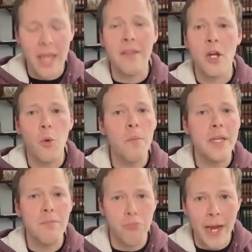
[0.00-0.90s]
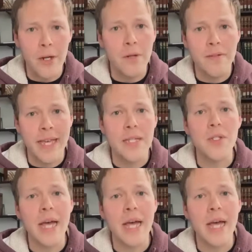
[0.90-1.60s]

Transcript: and there will be brighter days